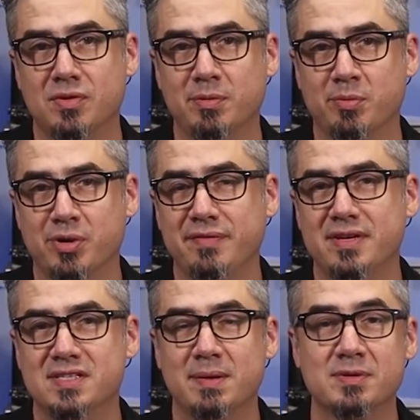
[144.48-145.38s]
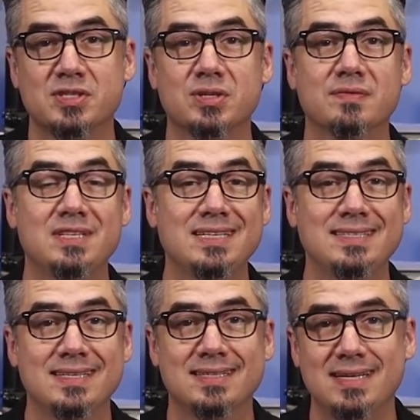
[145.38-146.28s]
From the previous episode of
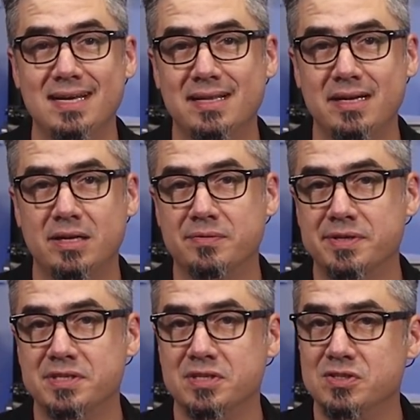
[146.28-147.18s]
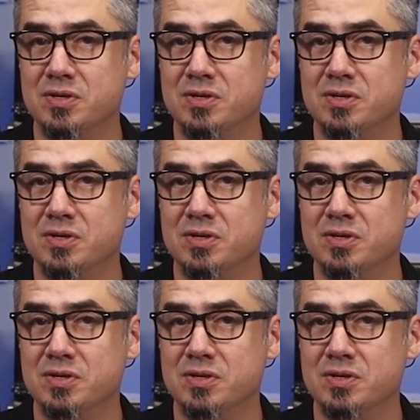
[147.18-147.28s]
DC to Daylight on resonant